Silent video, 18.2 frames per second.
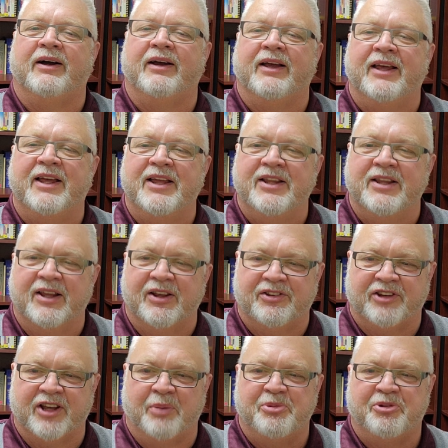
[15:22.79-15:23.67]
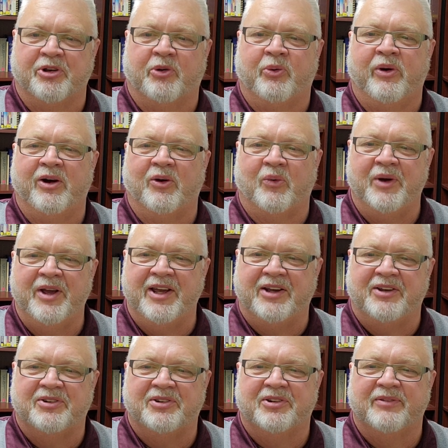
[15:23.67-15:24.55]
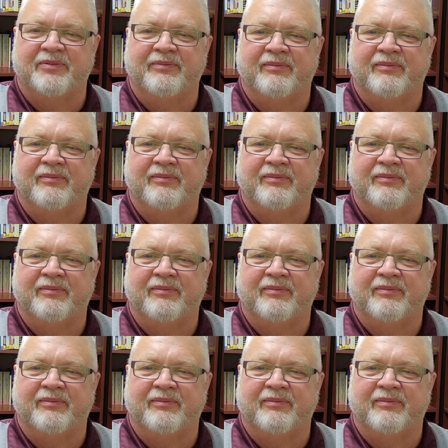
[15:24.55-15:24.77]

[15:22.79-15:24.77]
in the subsequent weeks.